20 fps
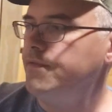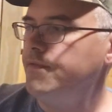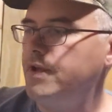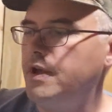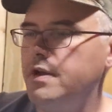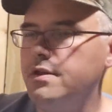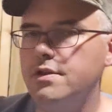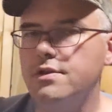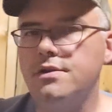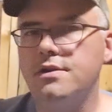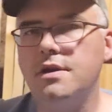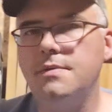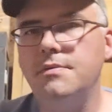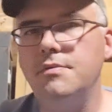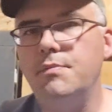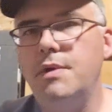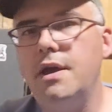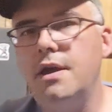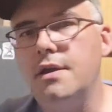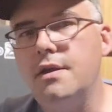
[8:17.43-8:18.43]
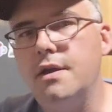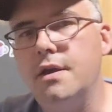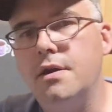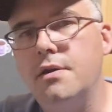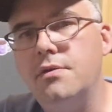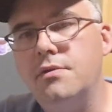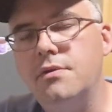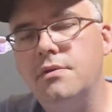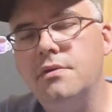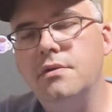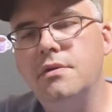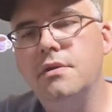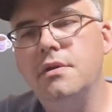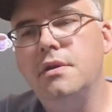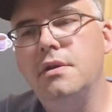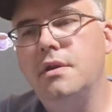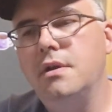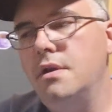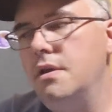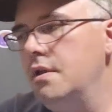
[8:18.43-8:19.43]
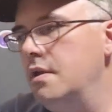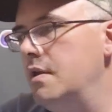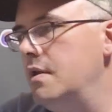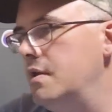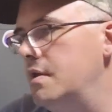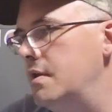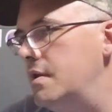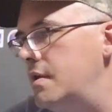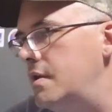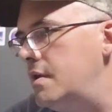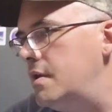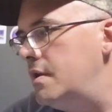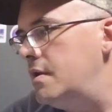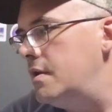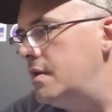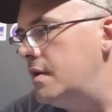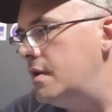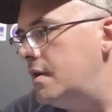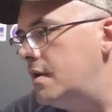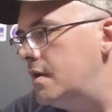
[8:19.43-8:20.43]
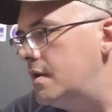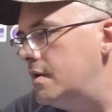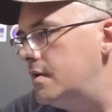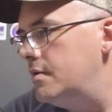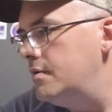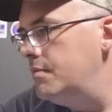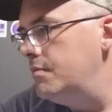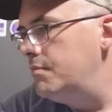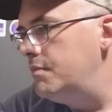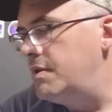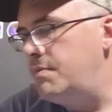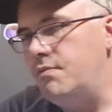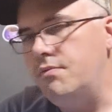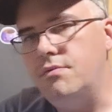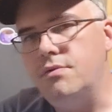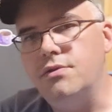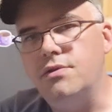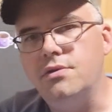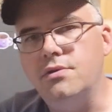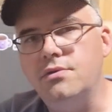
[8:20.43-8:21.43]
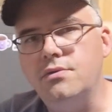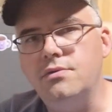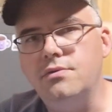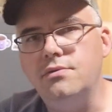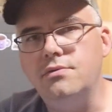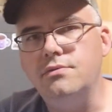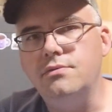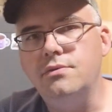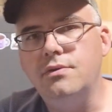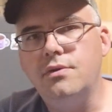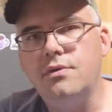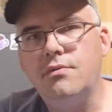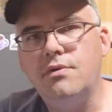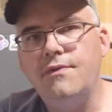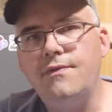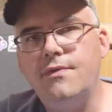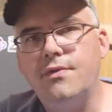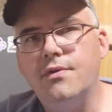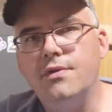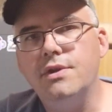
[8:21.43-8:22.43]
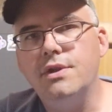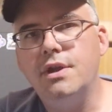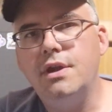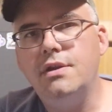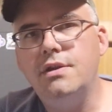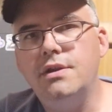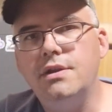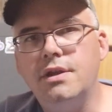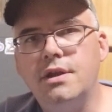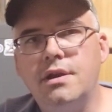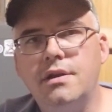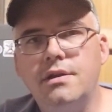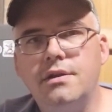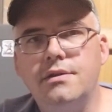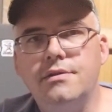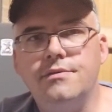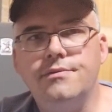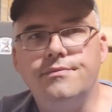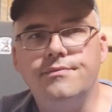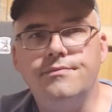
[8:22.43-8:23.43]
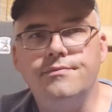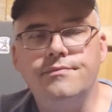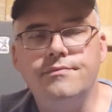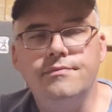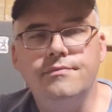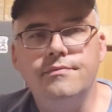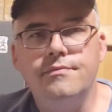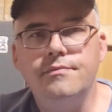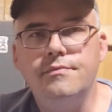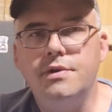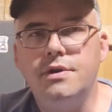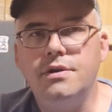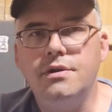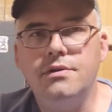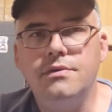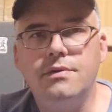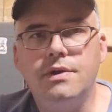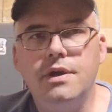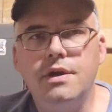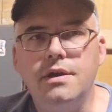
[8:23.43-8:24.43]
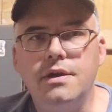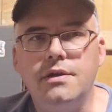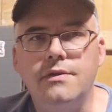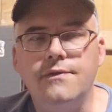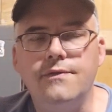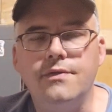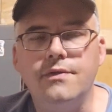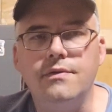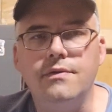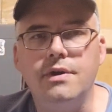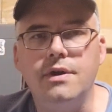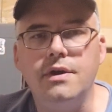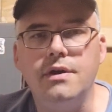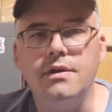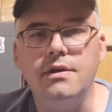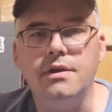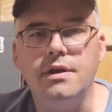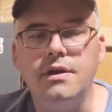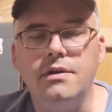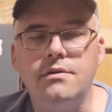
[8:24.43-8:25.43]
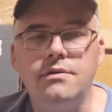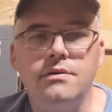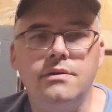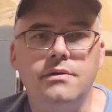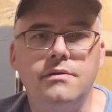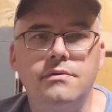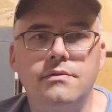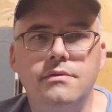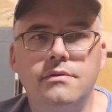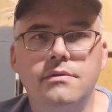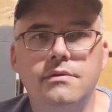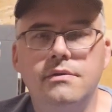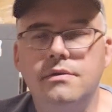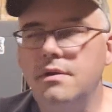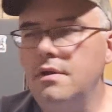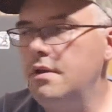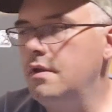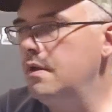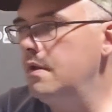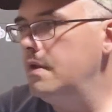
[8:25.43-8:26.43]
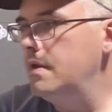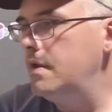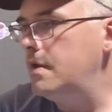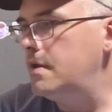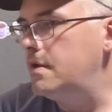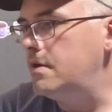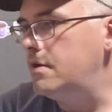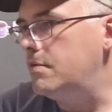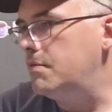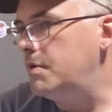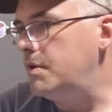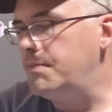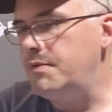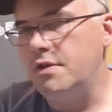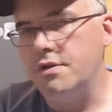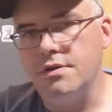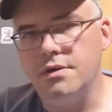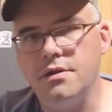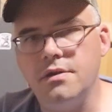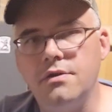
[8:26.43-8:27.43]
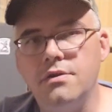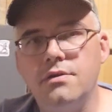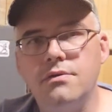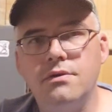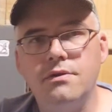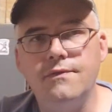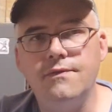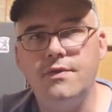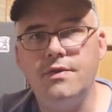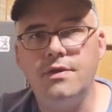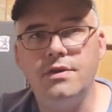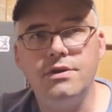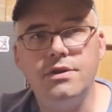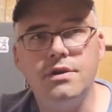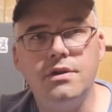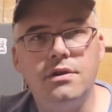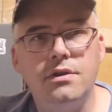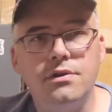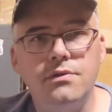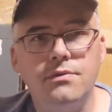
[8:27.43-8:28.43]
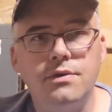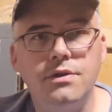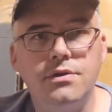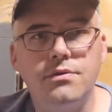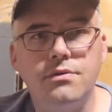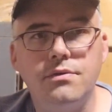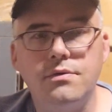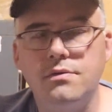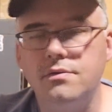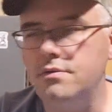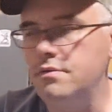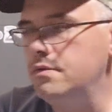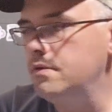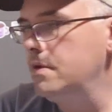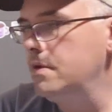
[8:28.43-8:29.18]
In fact, it's coming back out, and maybe we'll do 3-4 stages on it and put it away again for a while. I don't know. Maybe I'll get into it and finish it all the way through.